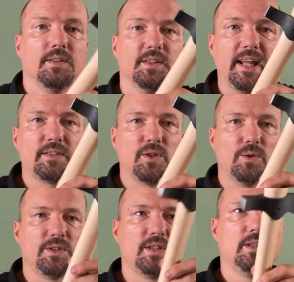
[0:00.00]
The next
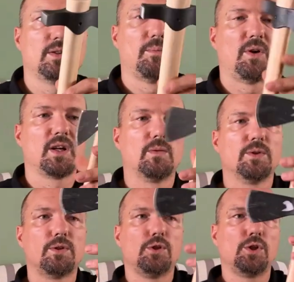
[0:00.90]
cold steel tomahawk I
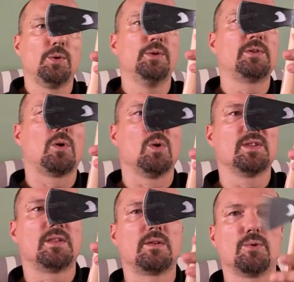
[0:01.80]
wanted to show you is
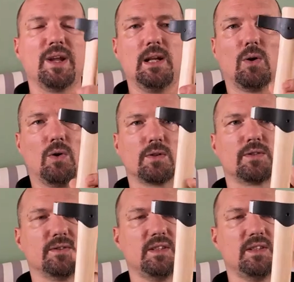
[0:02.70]
called the Trailhawk. So